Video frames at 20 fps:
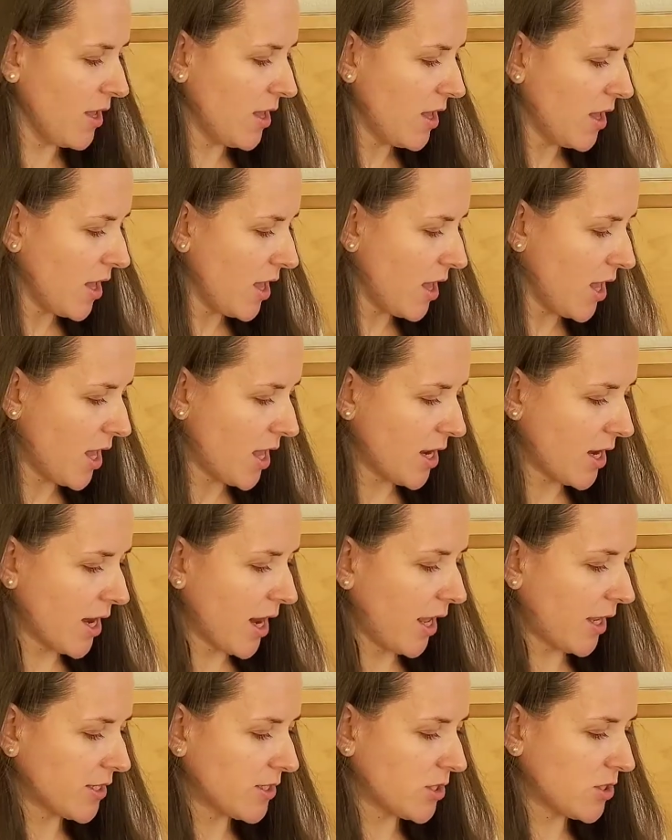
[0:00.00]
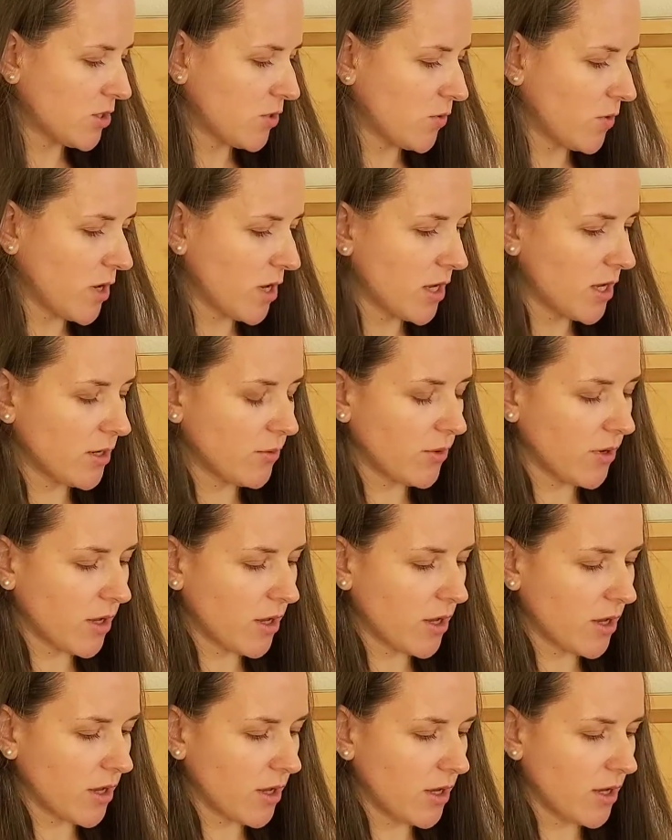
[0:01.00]
And next one
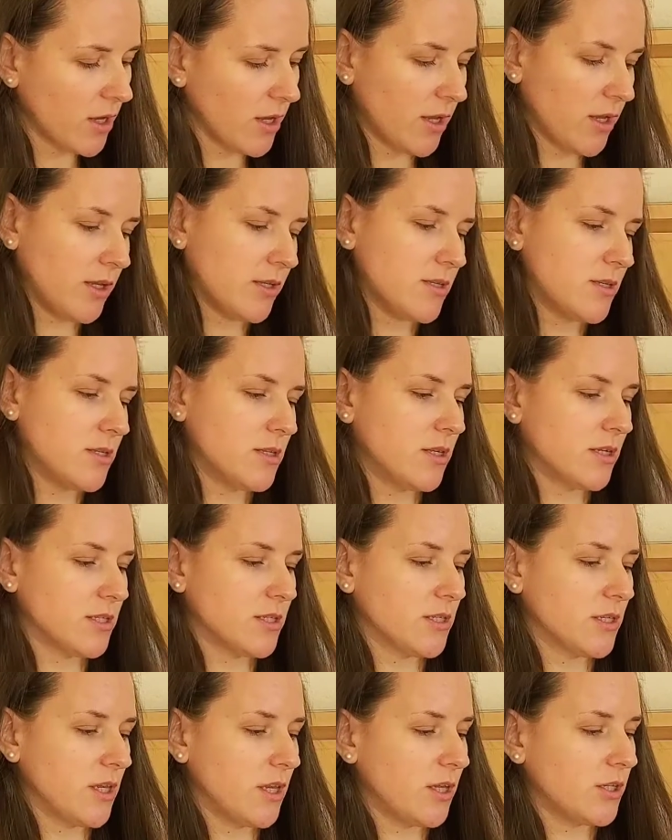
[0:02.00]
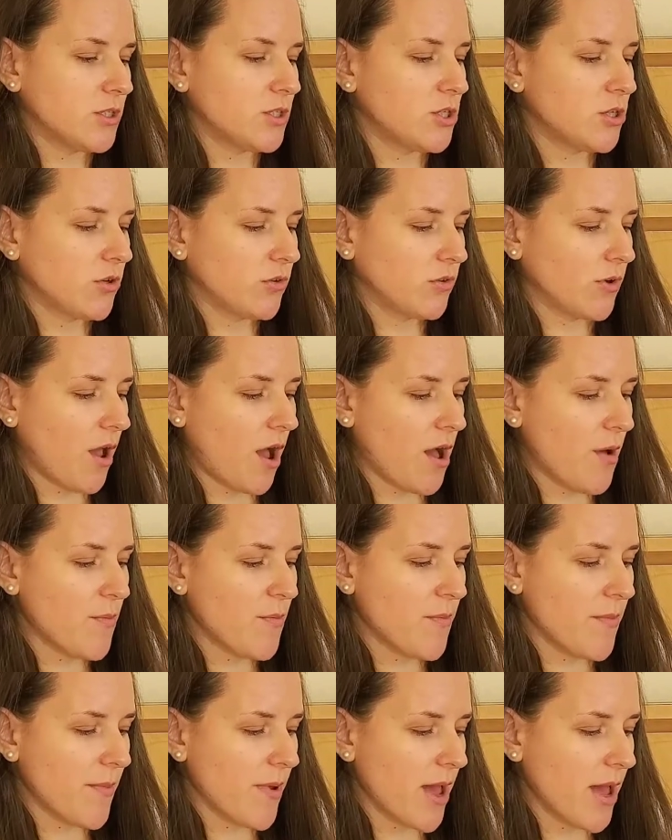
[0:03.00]
is the Skin Tone
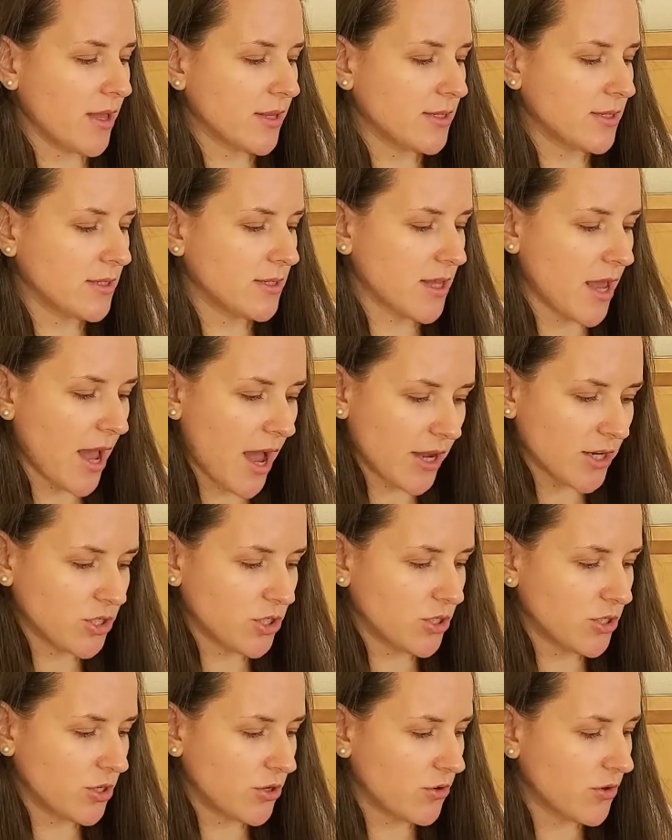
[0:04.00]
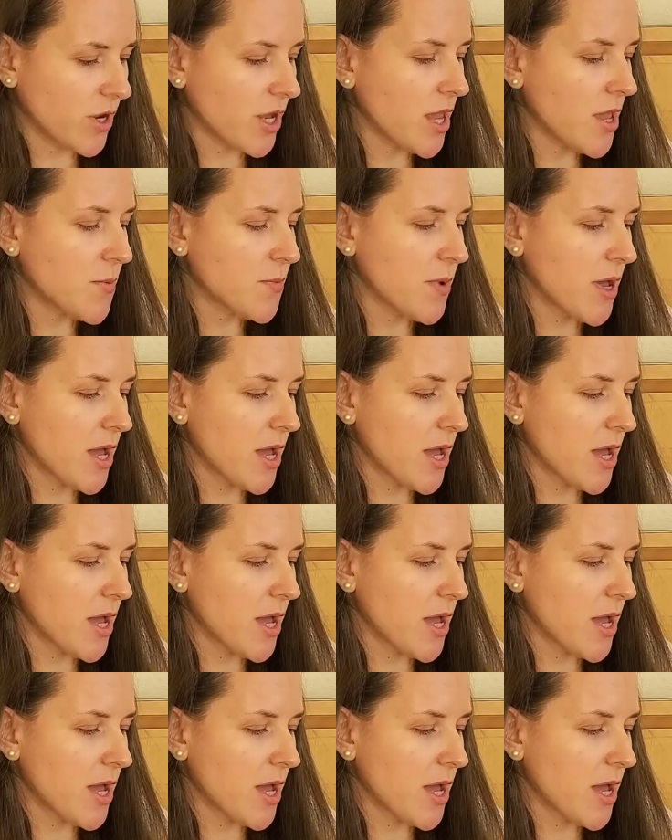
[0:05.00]
Up Massage Cream.